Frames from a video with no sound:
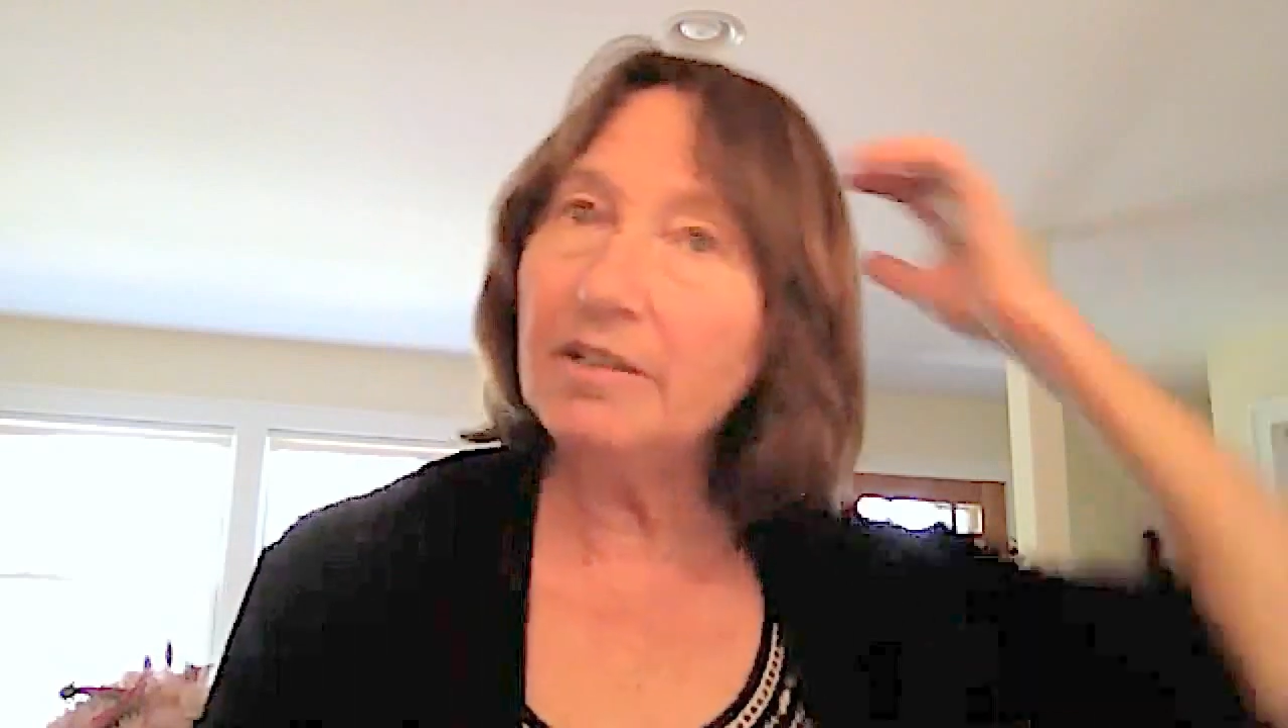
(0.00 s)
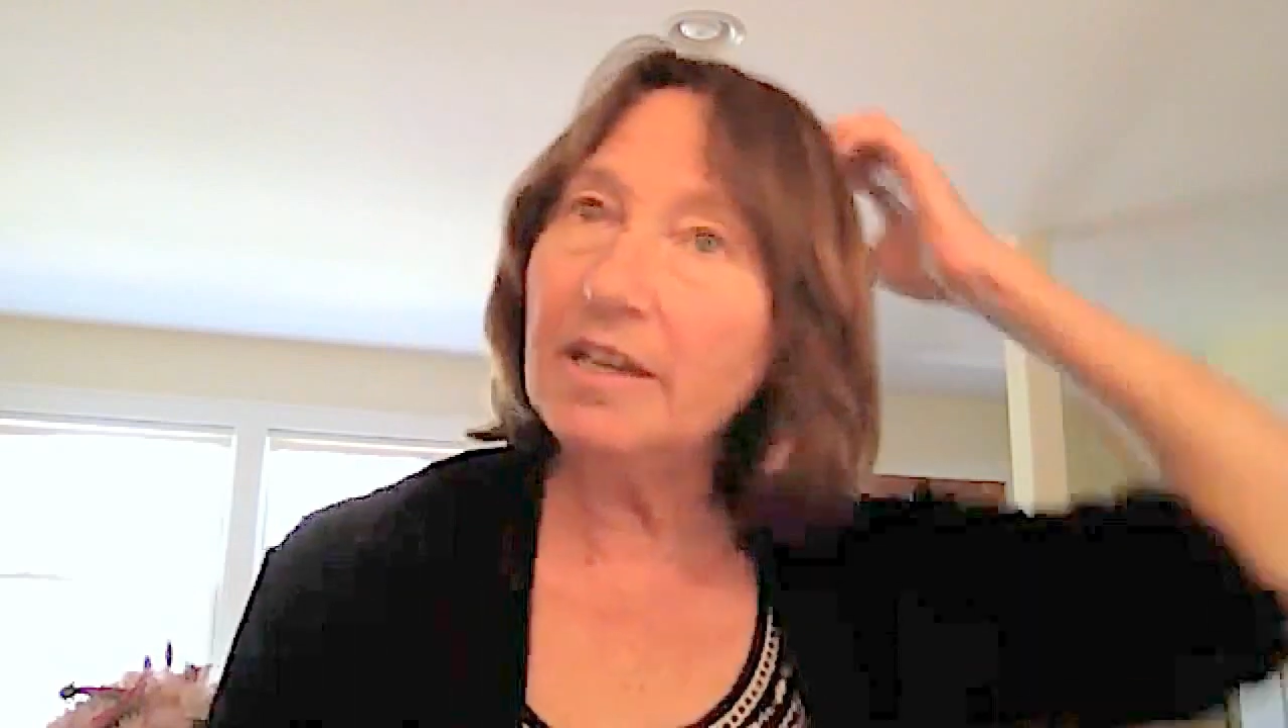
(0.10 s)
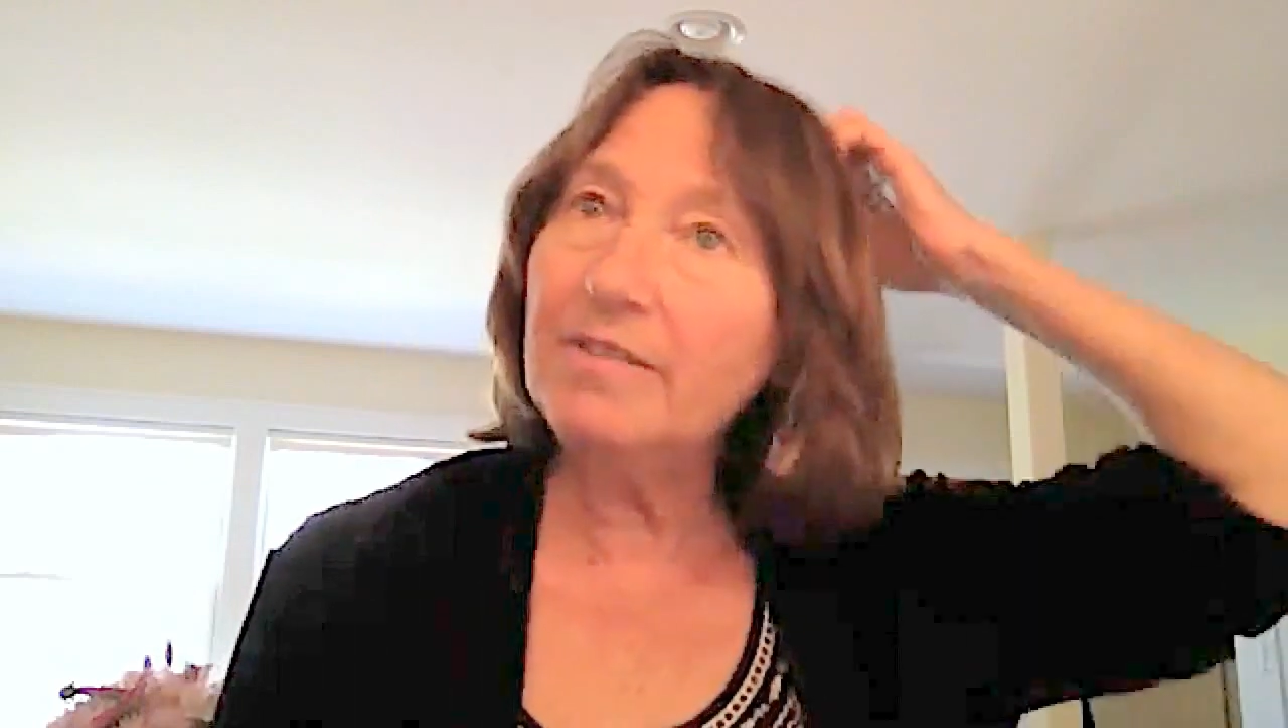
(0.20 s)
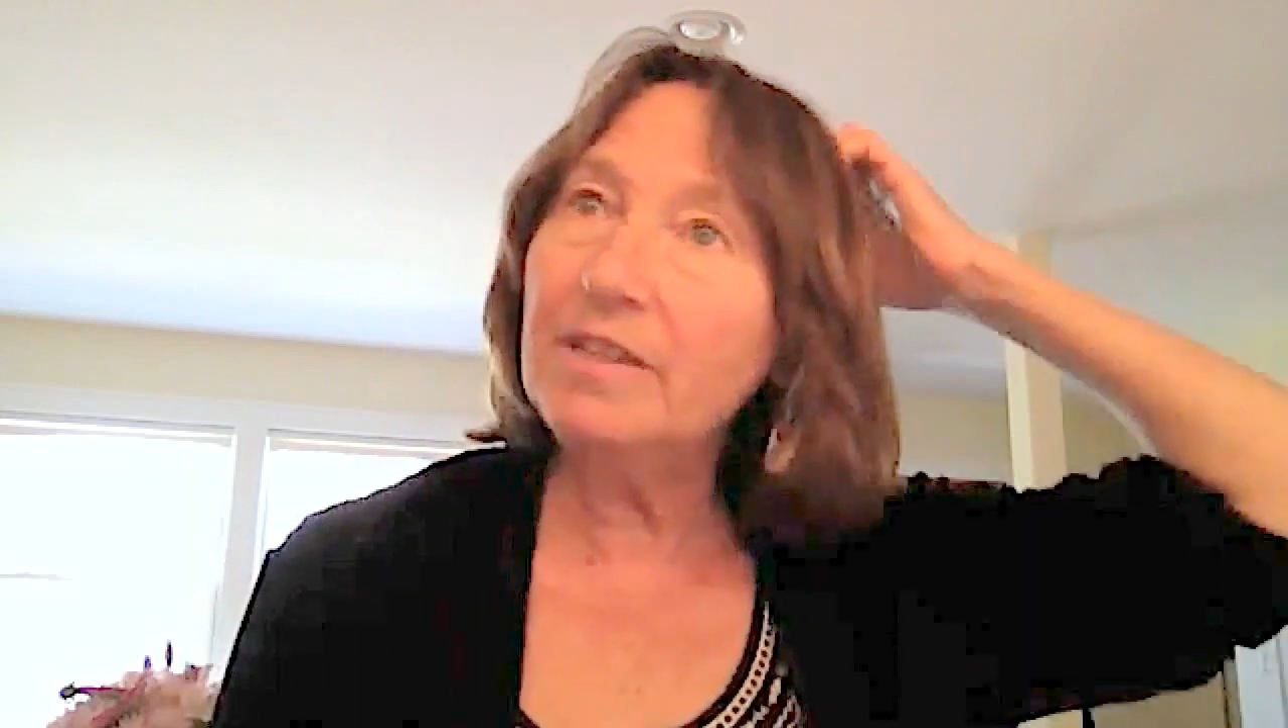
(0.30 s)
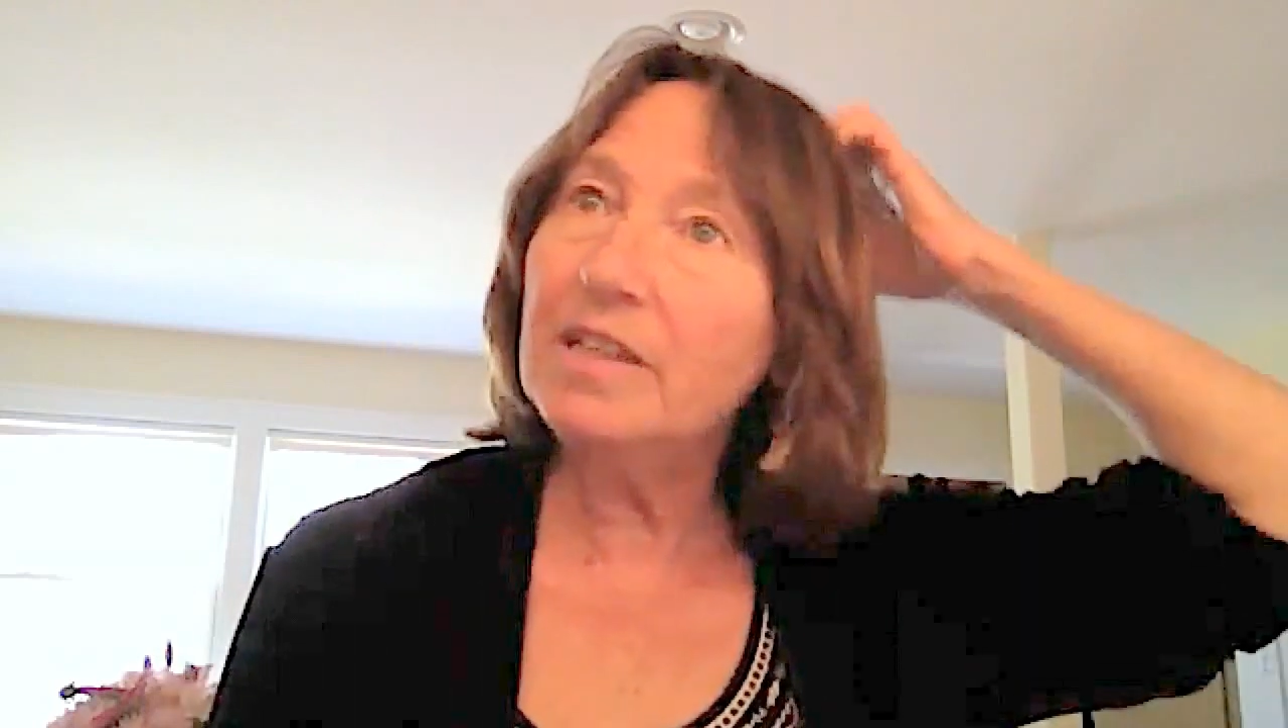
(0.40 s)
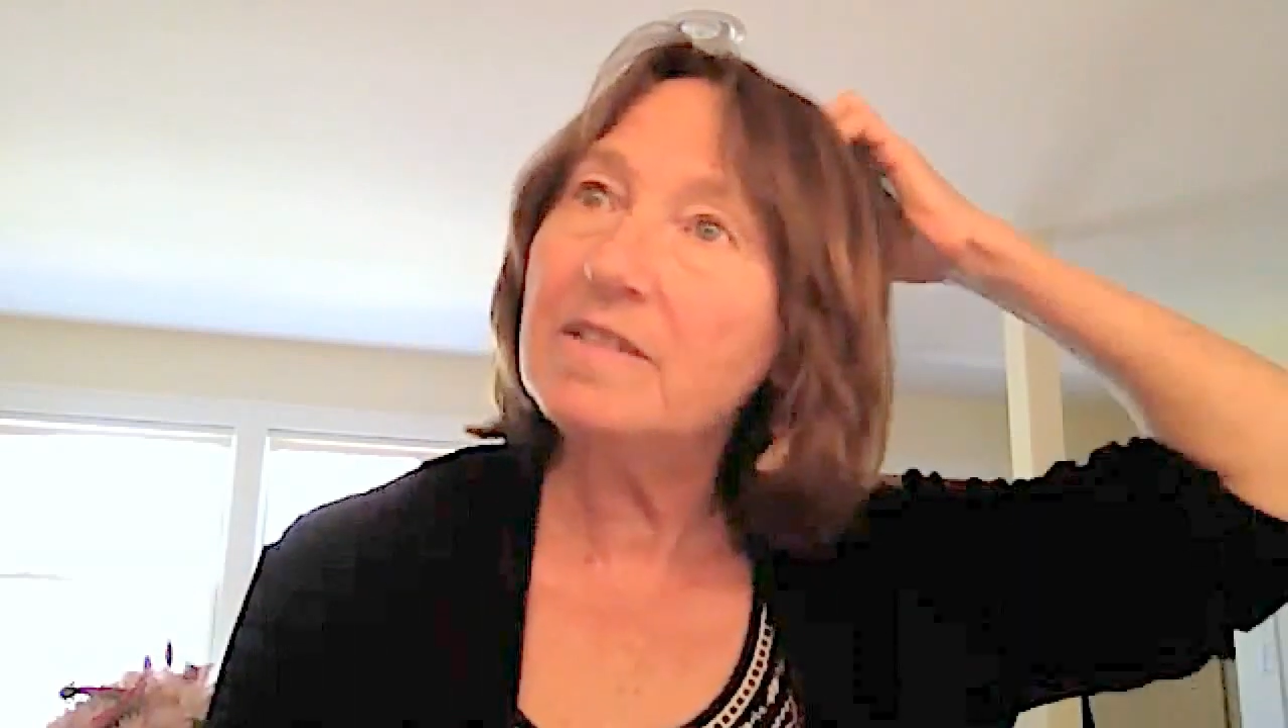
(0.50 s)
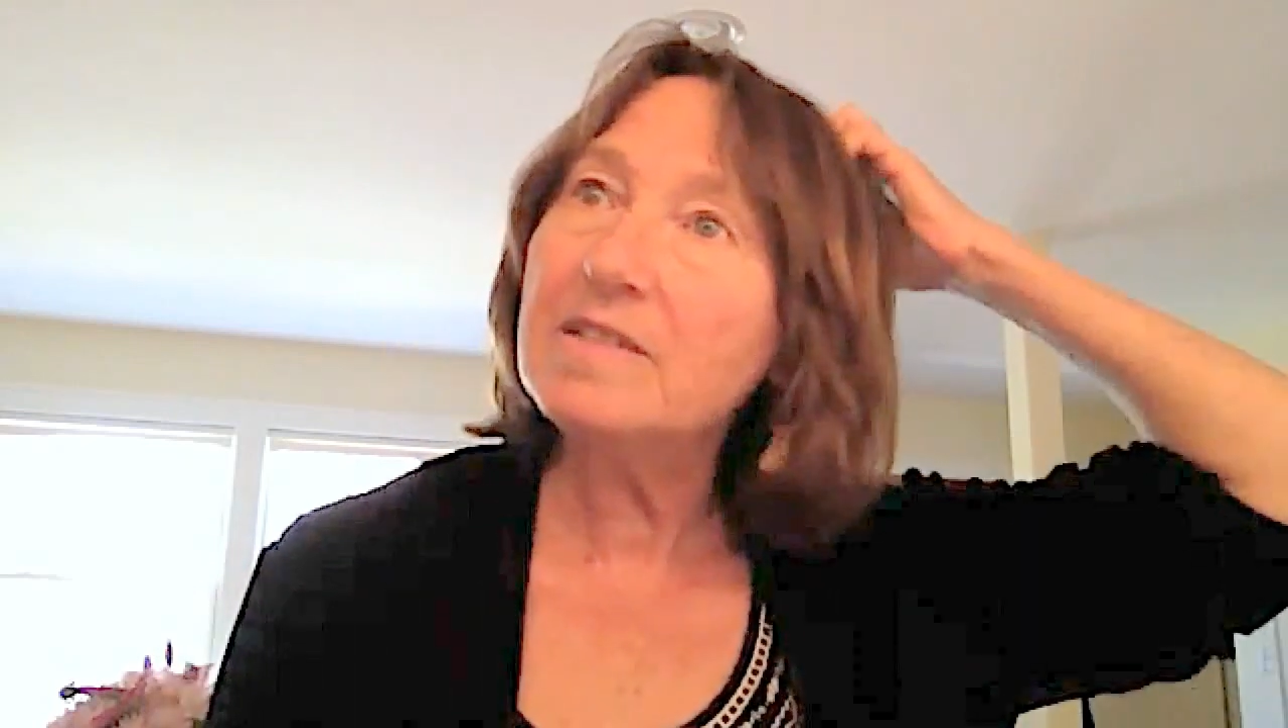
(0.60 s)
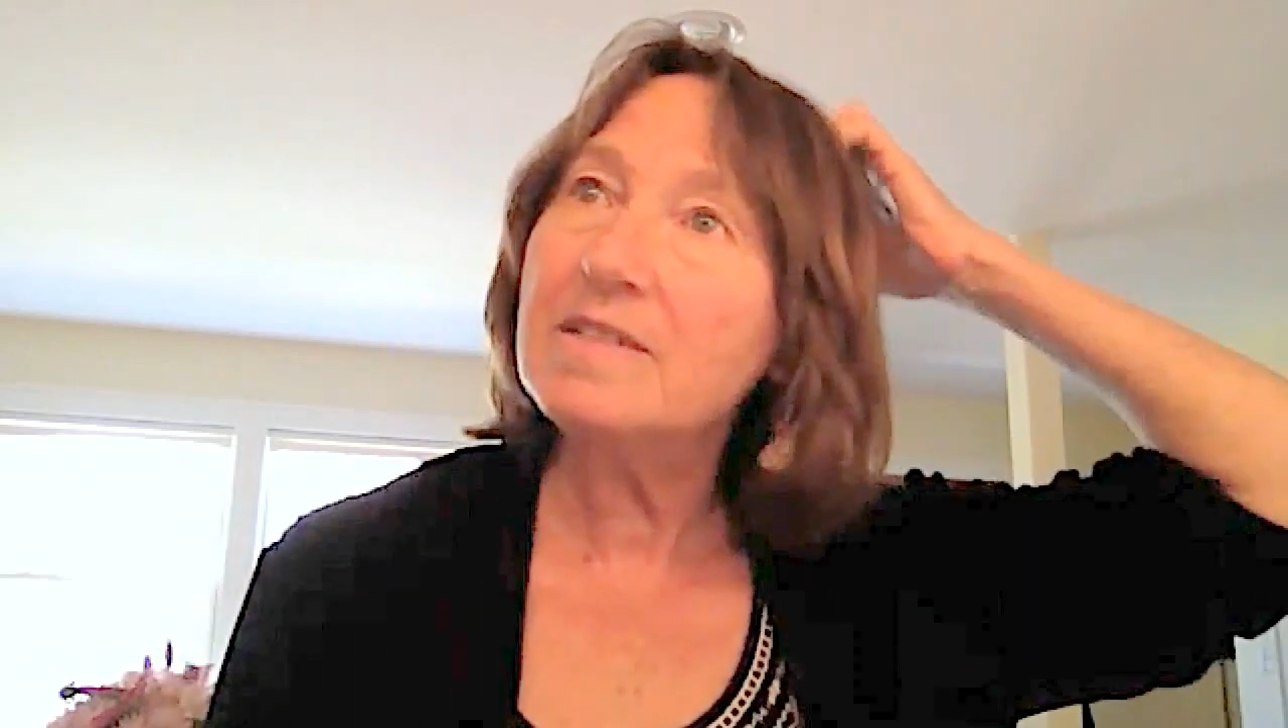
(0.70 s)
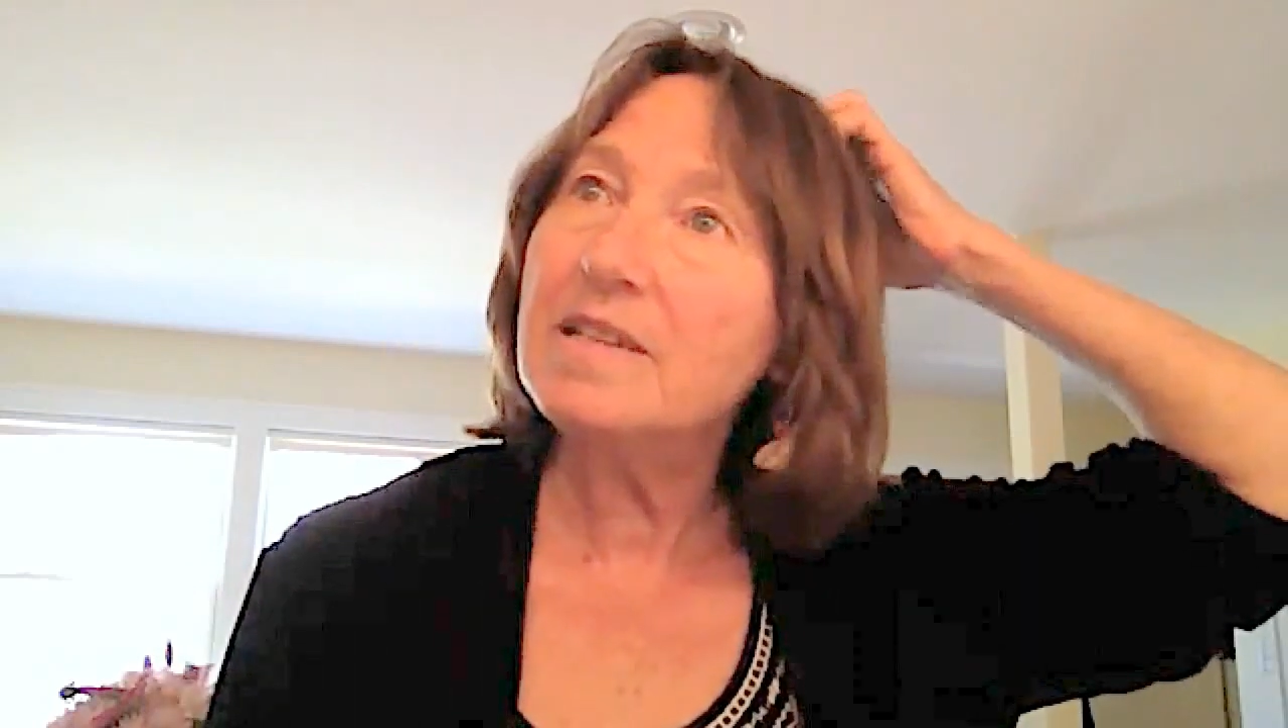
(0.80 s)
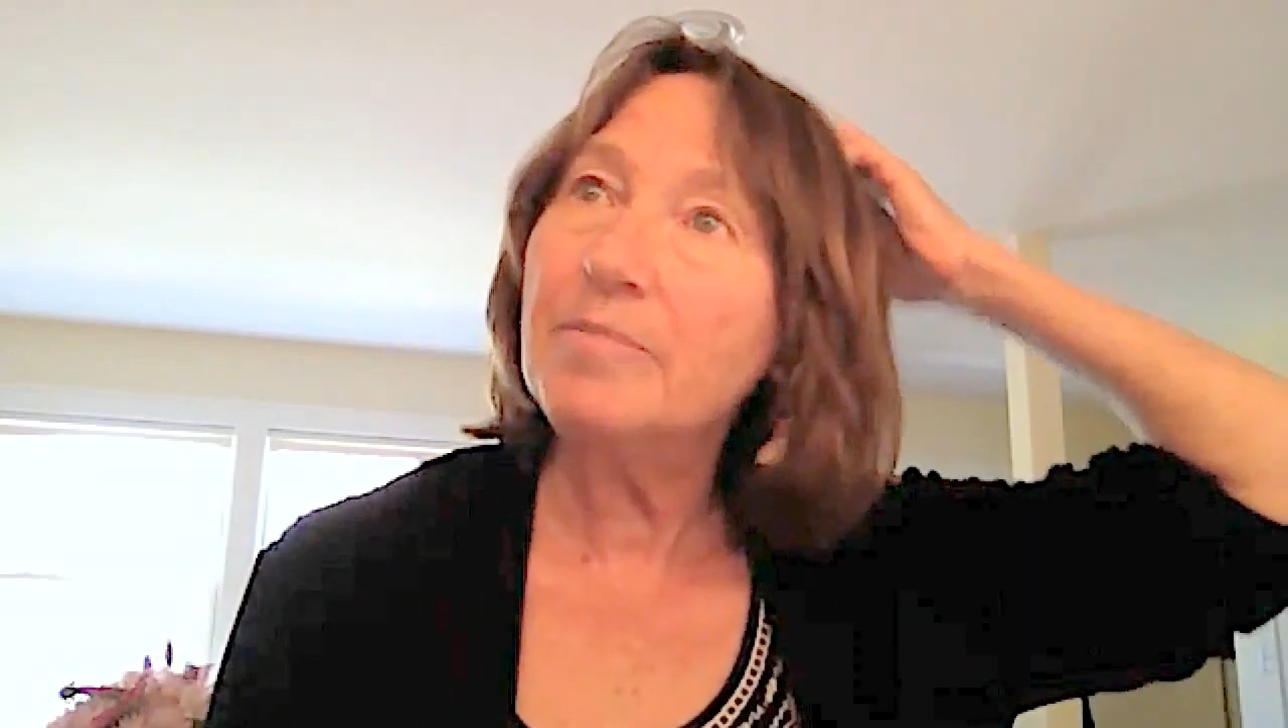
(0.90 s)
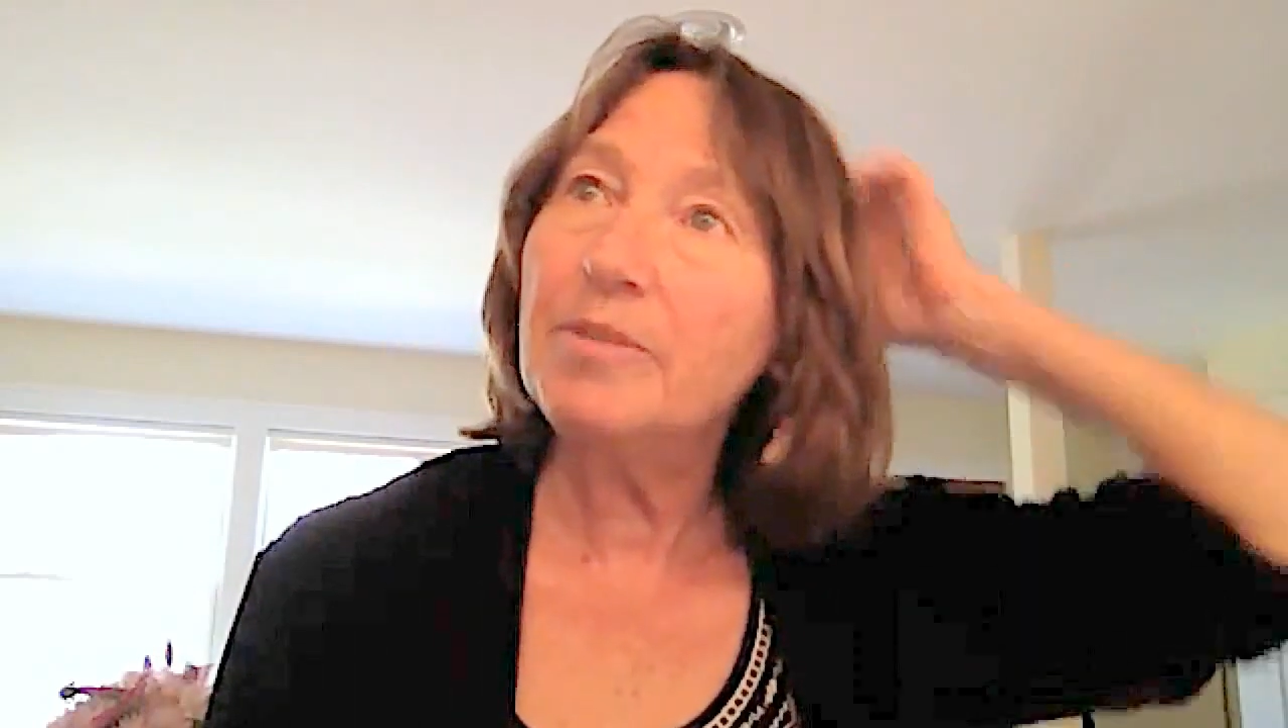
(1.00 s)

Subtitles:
And I think it's the same